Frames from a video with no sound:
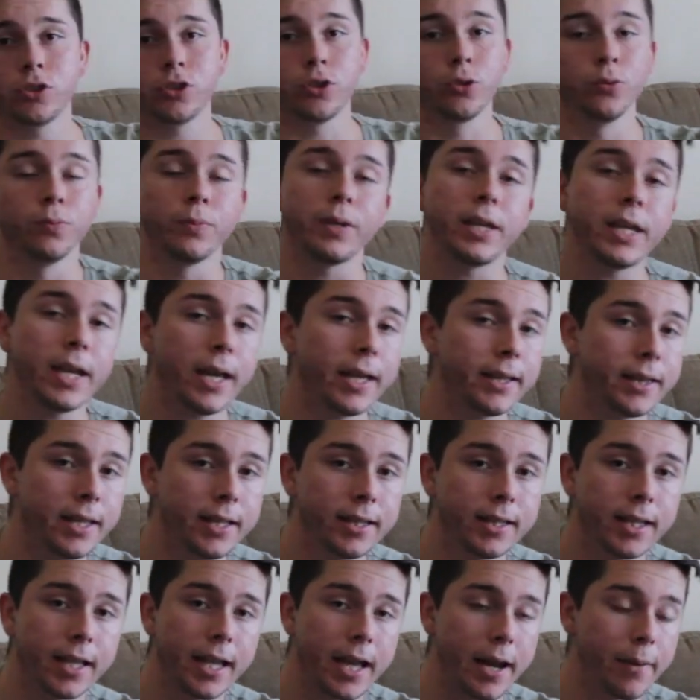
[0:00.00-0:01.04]
To me, I
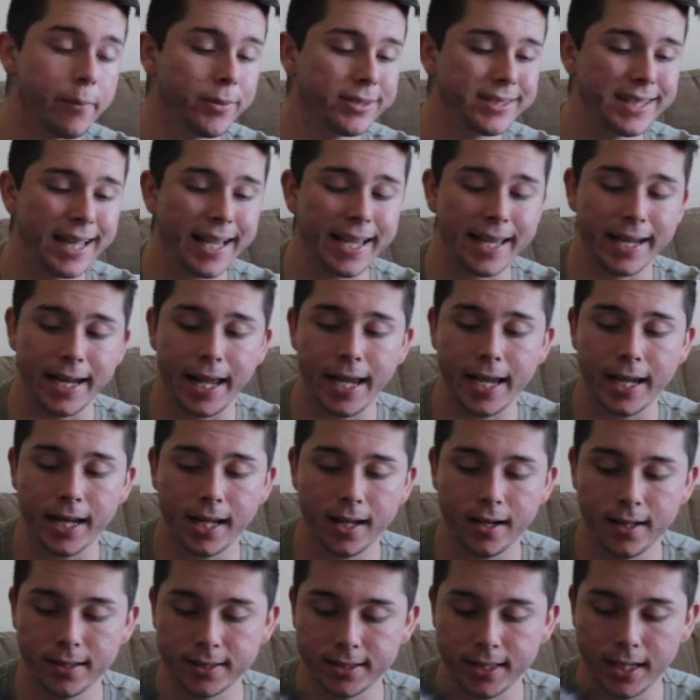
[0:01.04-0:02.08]
think the camera's like an 8
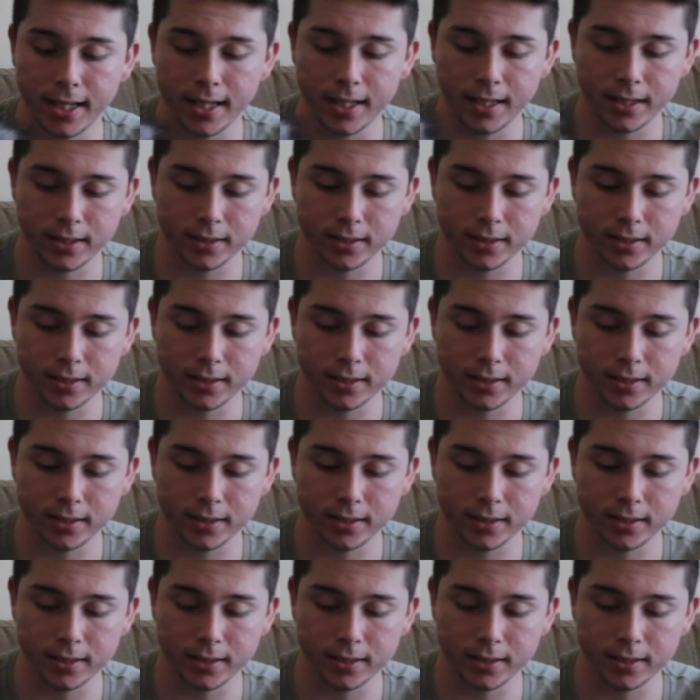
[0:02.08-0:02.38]
out of 10.